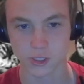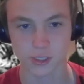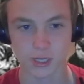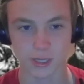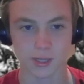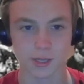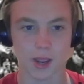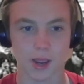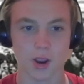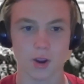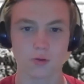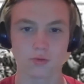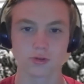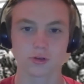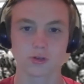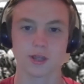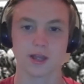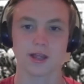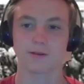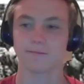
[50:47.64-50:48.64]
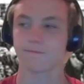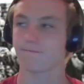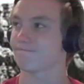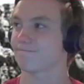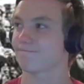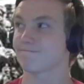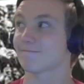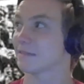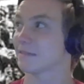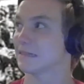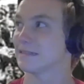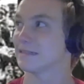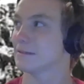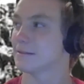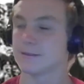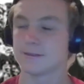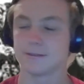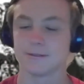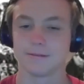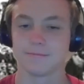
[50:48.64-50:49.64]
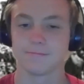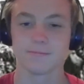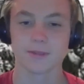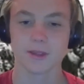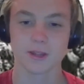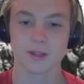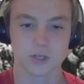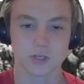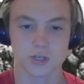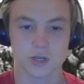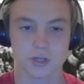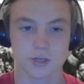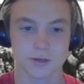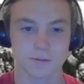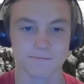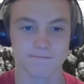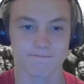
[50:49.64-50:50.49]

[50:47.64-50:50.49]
in the house. It's just.